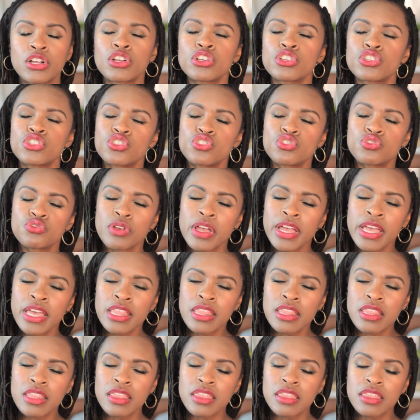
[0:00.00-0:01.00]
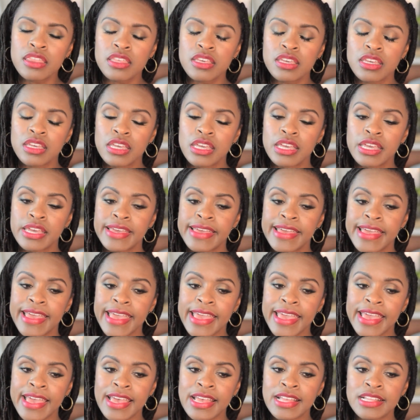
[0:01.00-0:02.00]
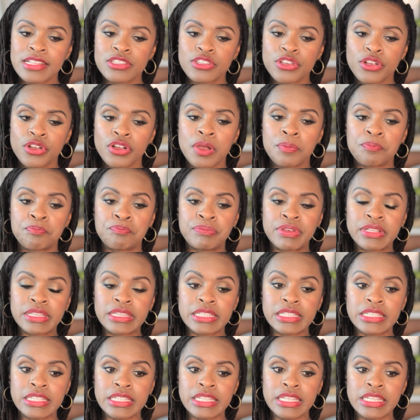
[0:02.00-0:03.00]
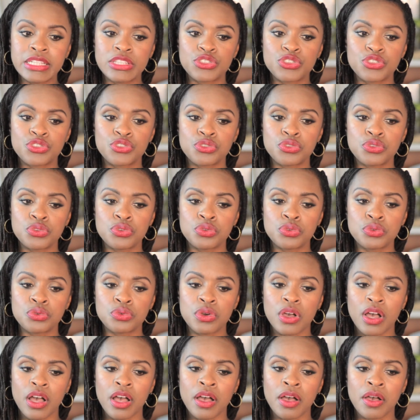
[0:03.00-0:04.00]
strength and her ability to